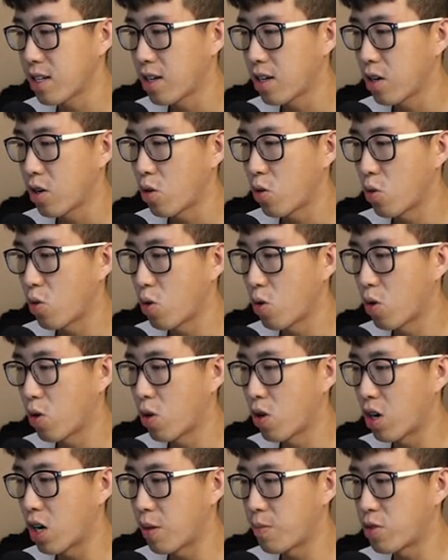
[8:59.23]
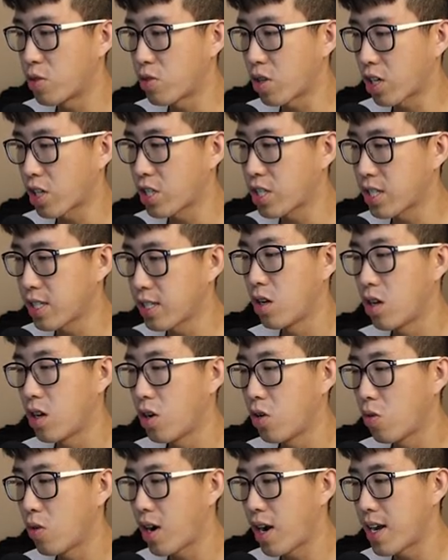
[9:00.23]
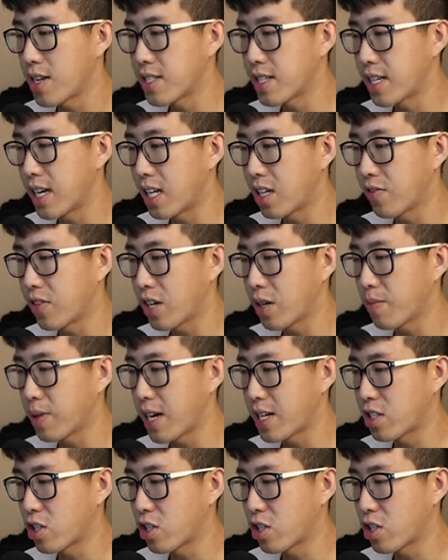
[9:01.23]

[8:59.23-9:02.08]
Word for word: or obstruction whereas an elevated plateau